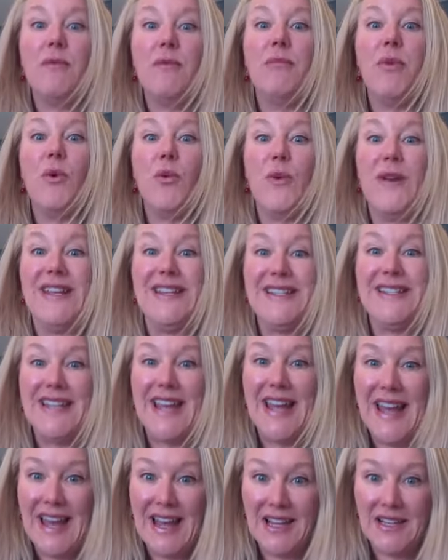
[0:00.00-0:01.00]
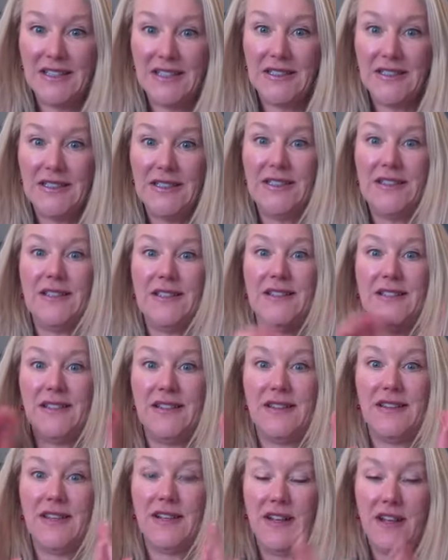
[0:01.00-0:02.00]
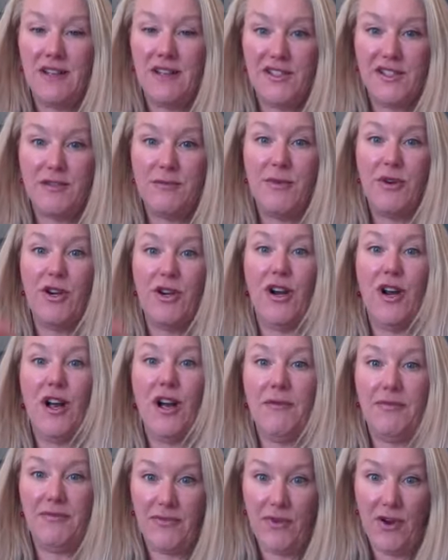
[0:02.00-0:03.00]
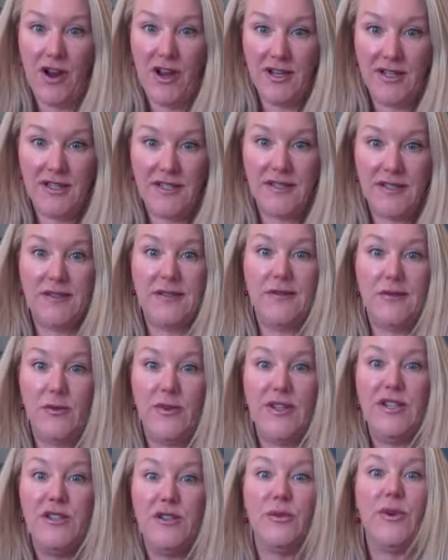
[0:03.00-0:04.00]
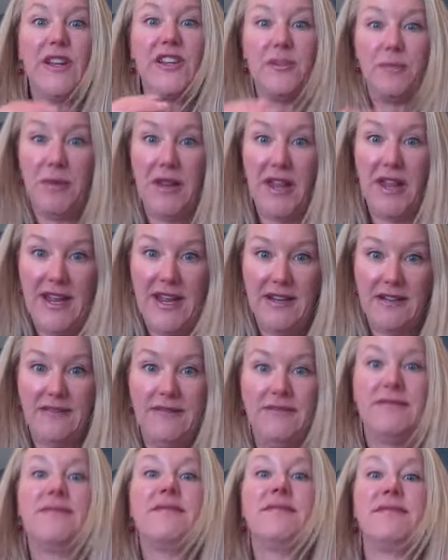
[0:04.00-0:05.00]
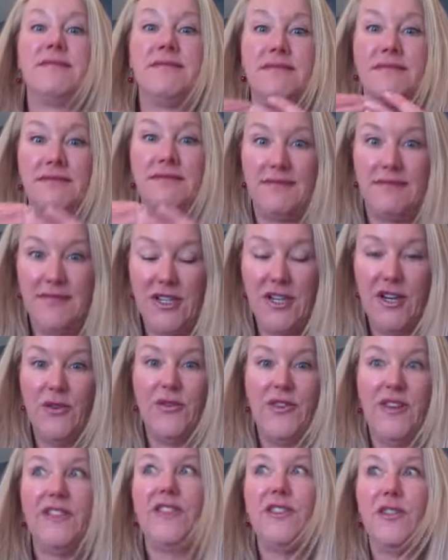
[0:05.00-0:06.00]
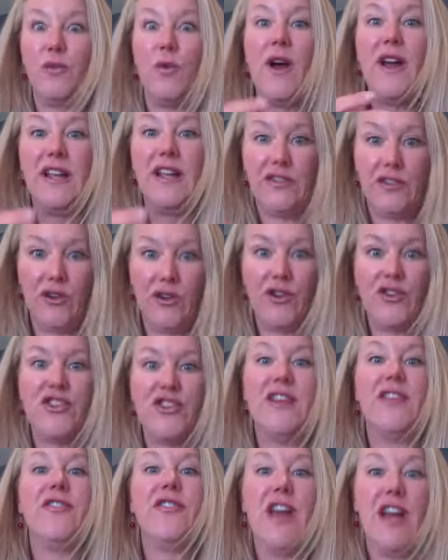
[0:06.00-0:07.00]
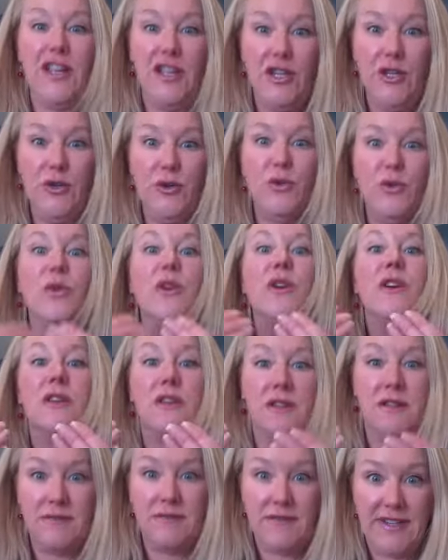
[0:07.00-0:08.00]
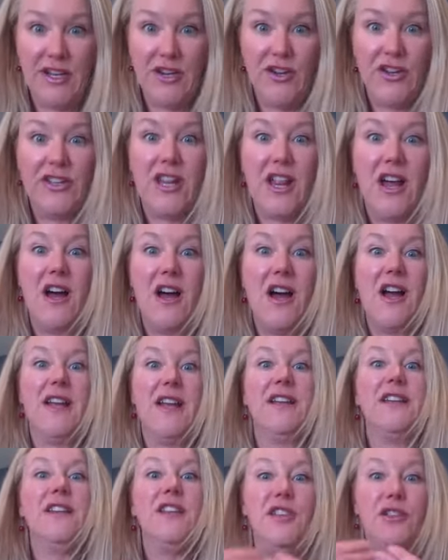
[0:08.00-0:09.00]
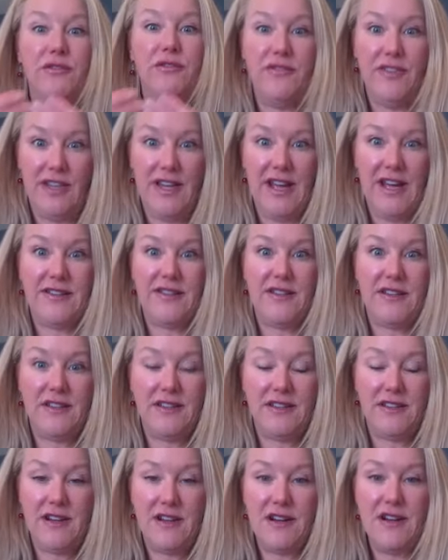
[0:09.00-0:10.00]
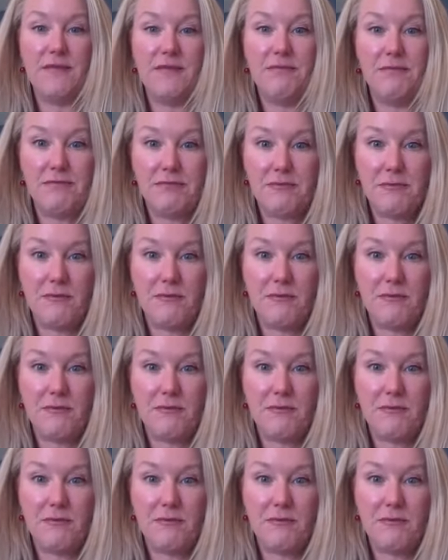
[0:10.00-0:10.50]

But we tell the customer up front, we do explain, this is why it's urgent that you get online, you fill out the